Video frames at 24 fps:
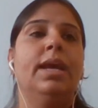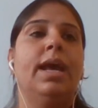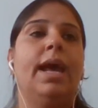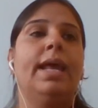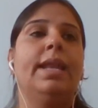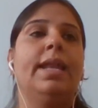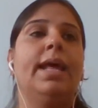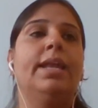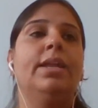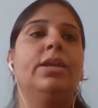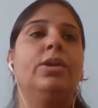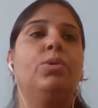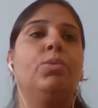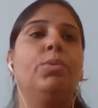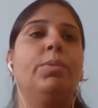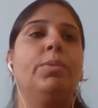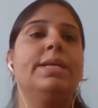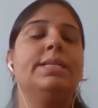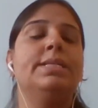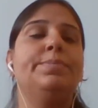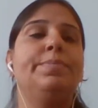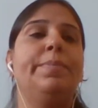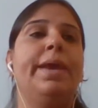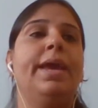And I
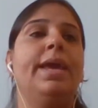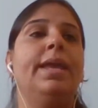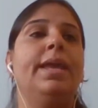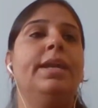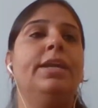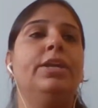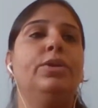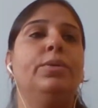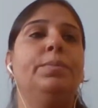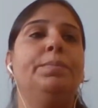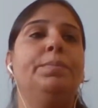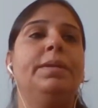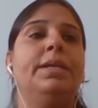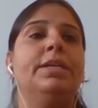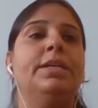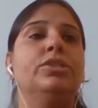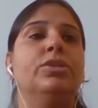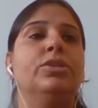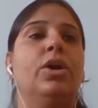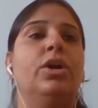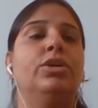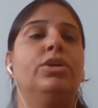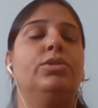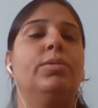request parent to please
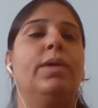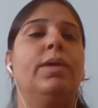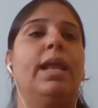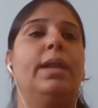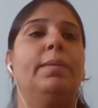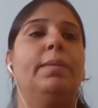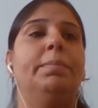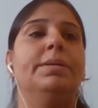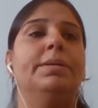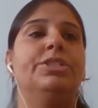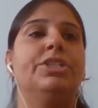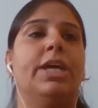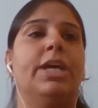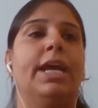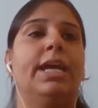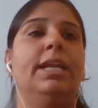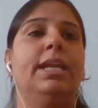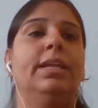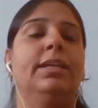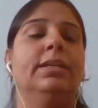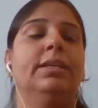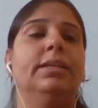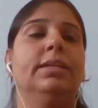not to help a child.